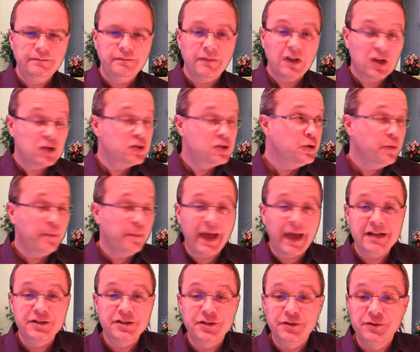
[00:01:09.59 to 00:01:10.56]
Could you
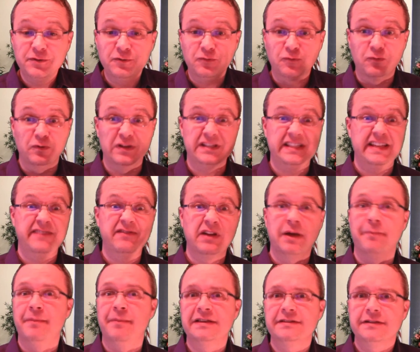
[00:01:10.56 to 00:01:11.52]
imagine receiving a
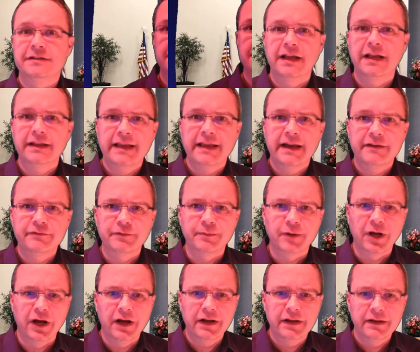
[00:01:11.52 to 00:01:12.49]
message like that from
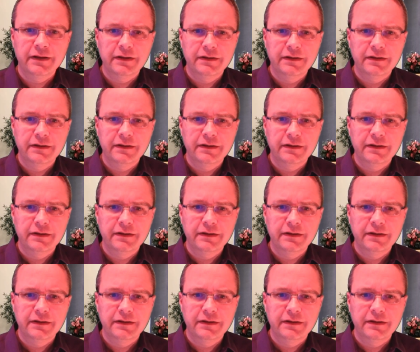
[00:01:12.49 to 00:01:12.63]
God?